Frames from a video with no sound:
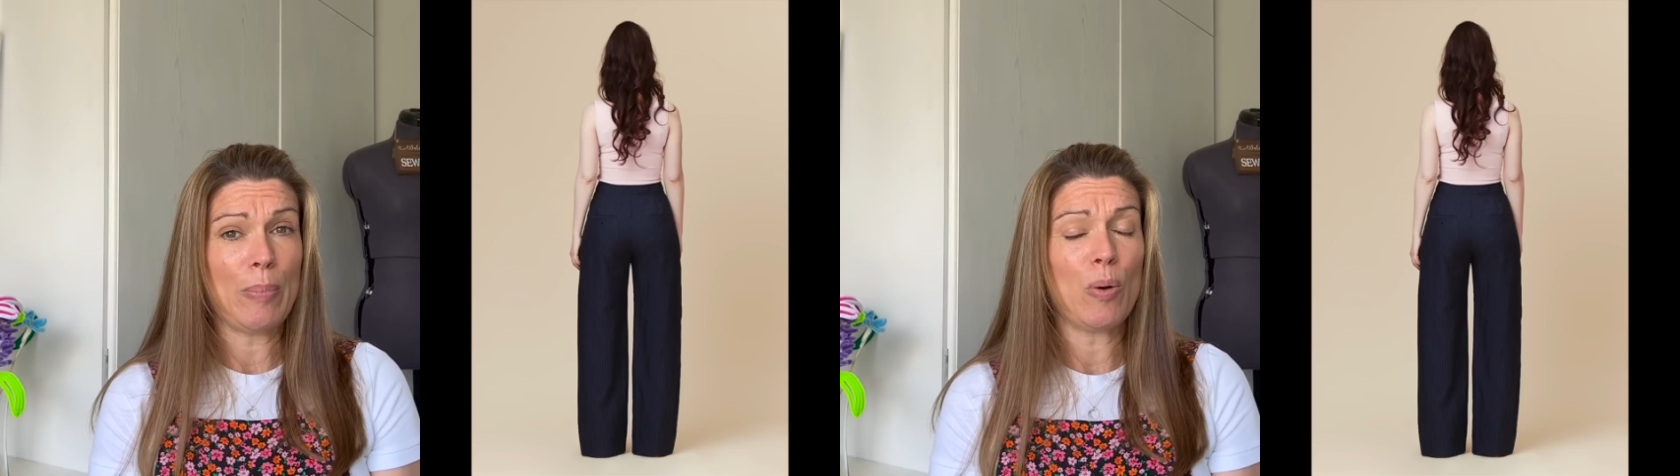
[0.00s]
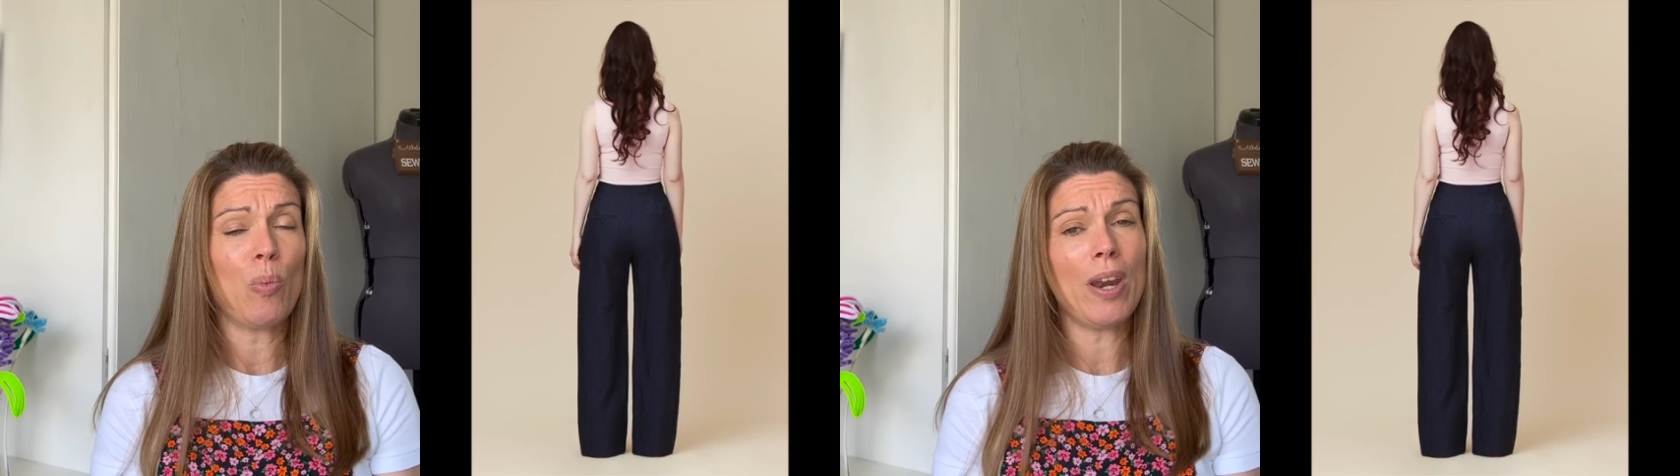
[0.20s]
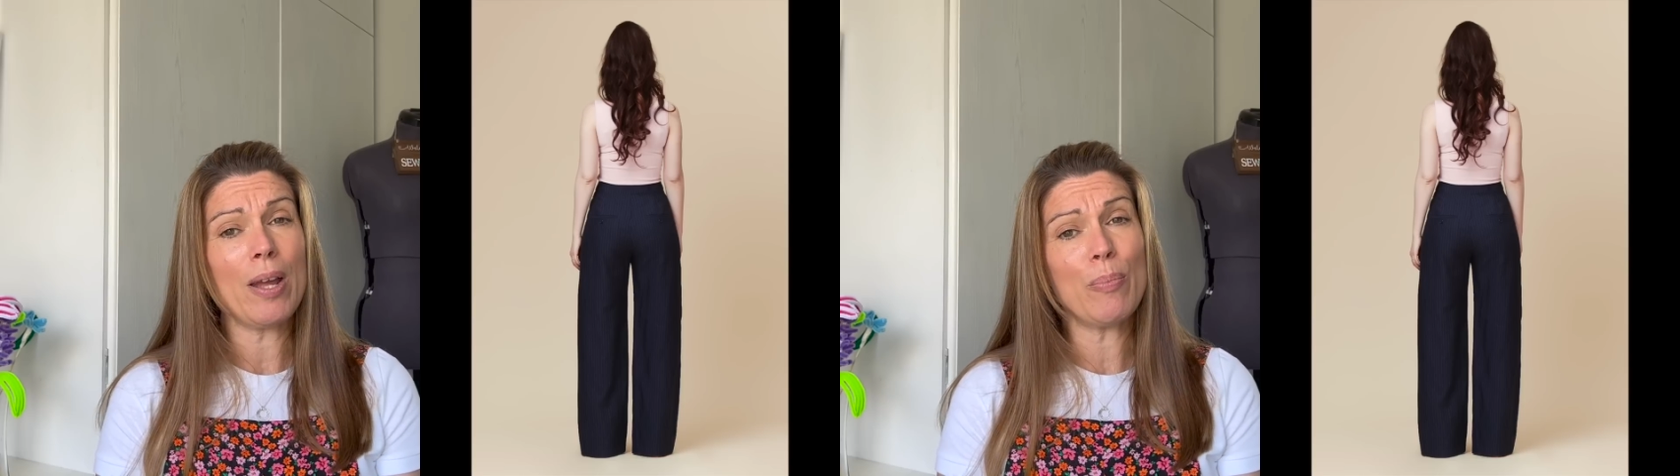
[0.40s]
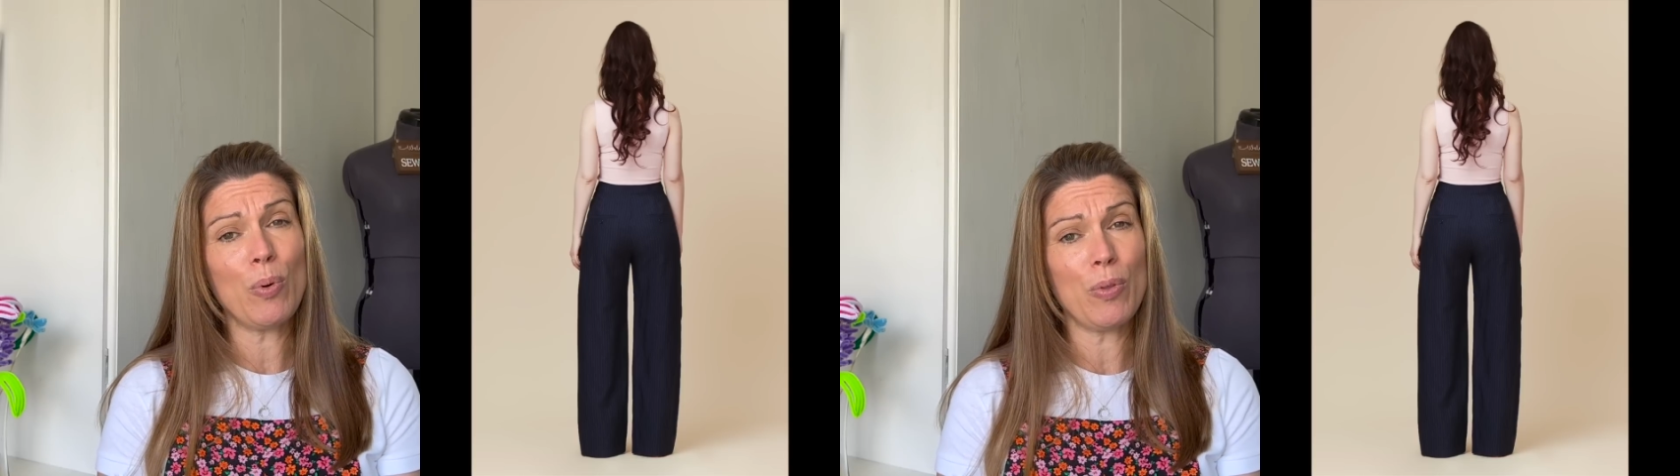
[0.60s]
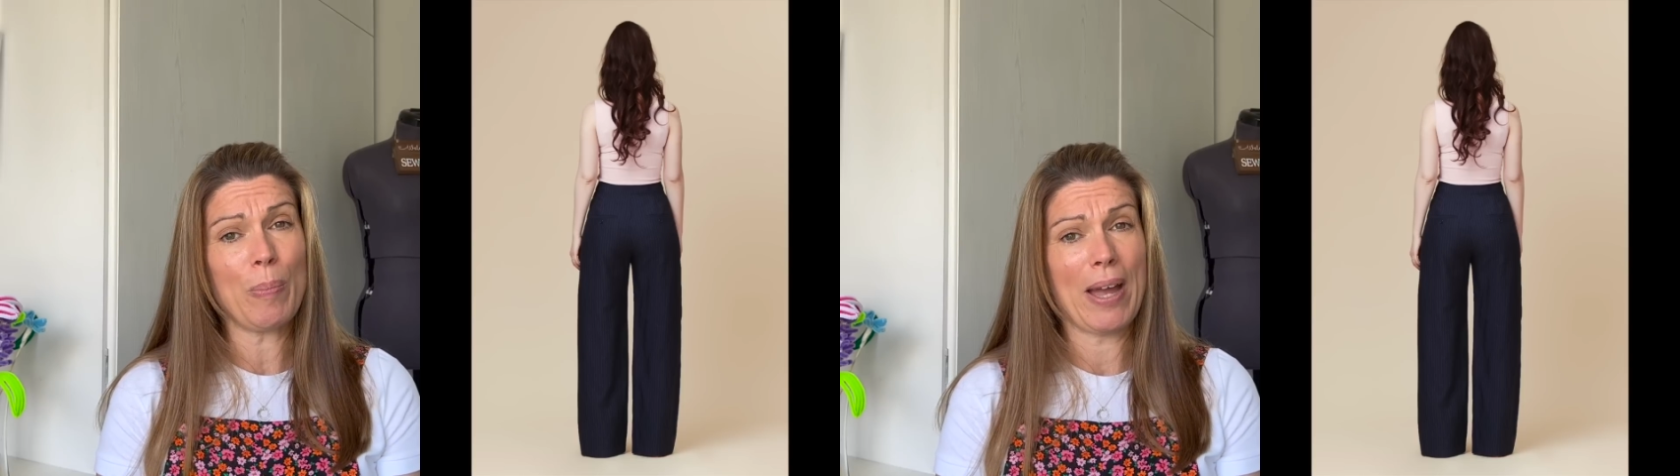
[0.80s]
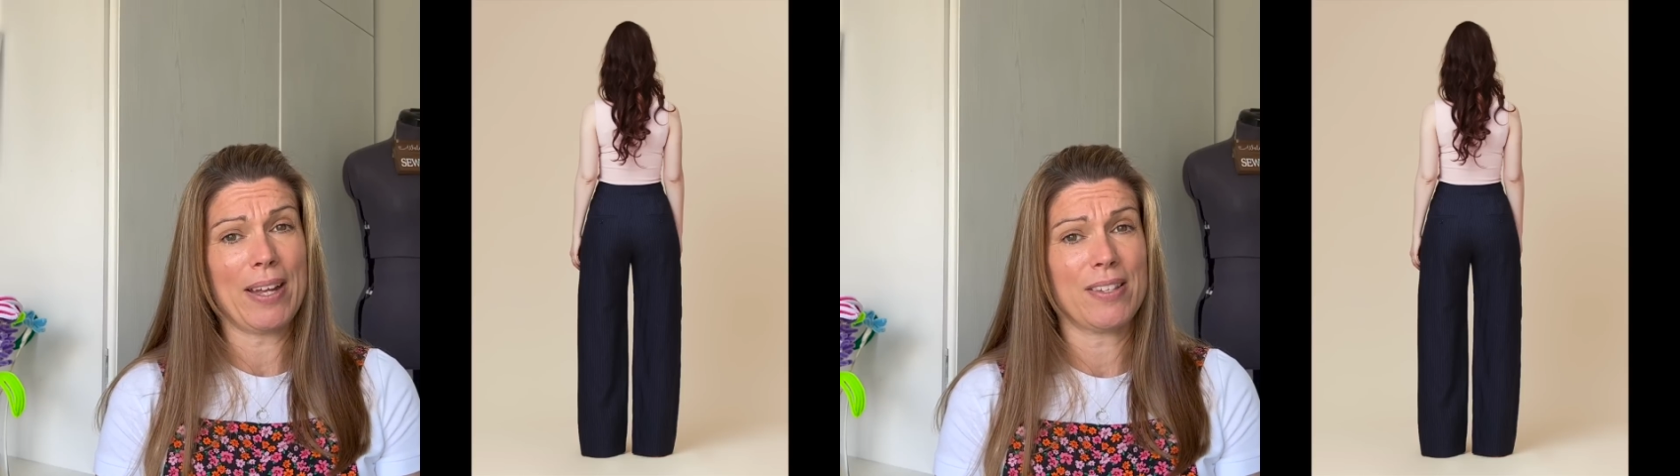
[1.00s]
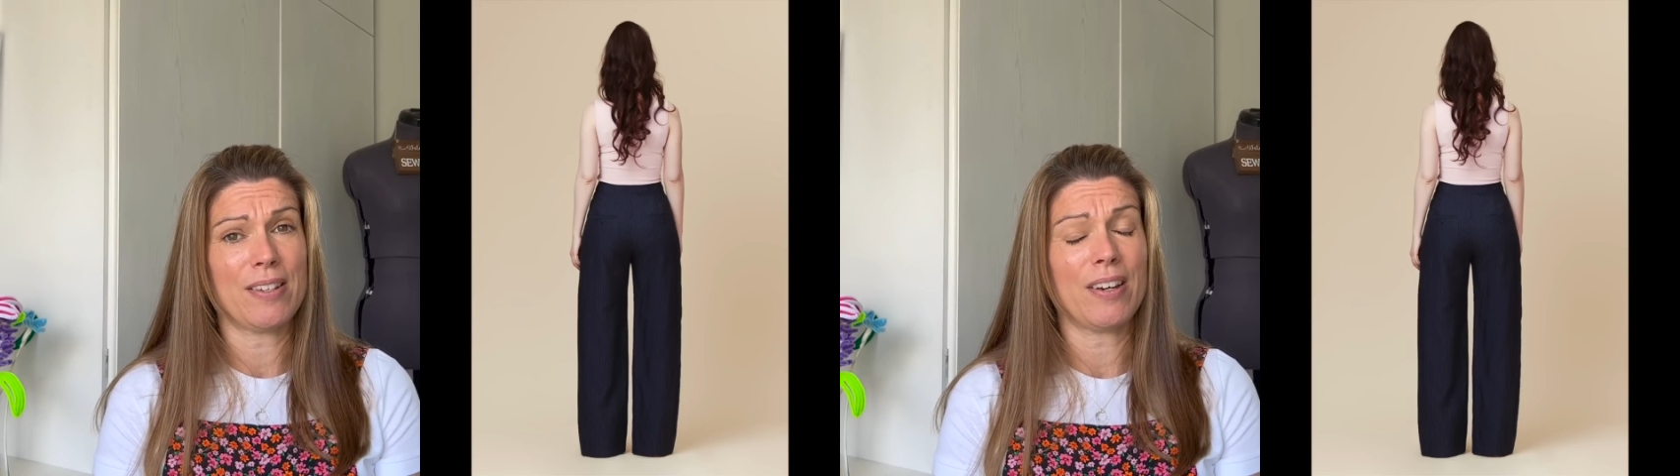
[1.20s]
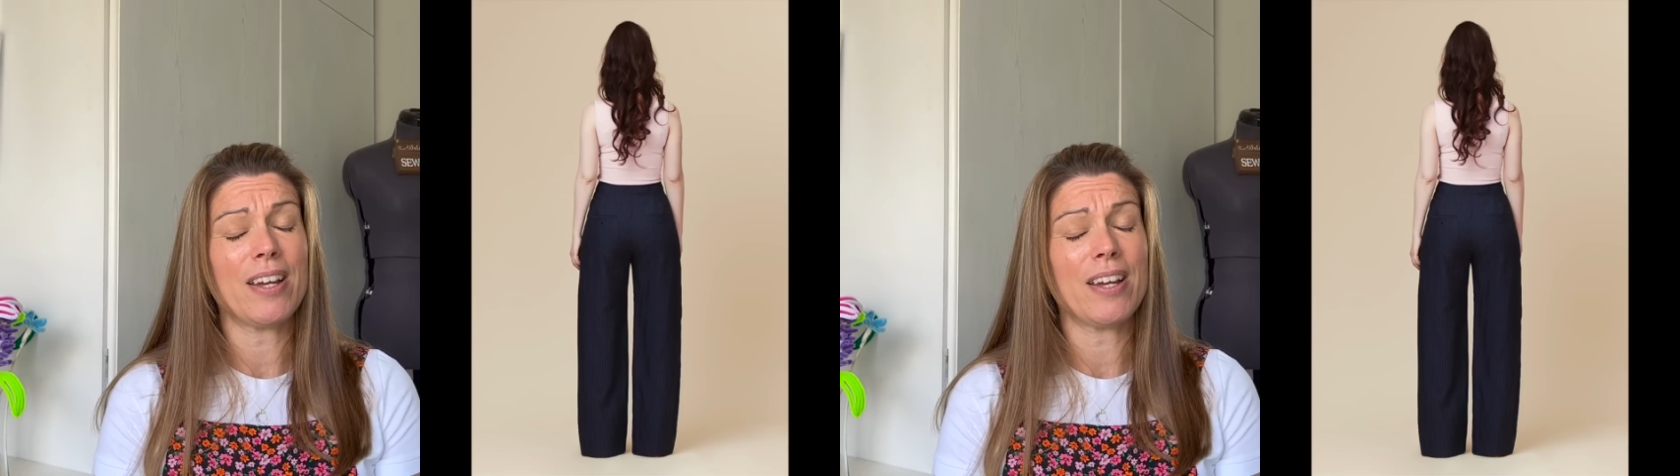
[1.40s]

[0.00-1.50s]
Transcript: but when I bought the pattern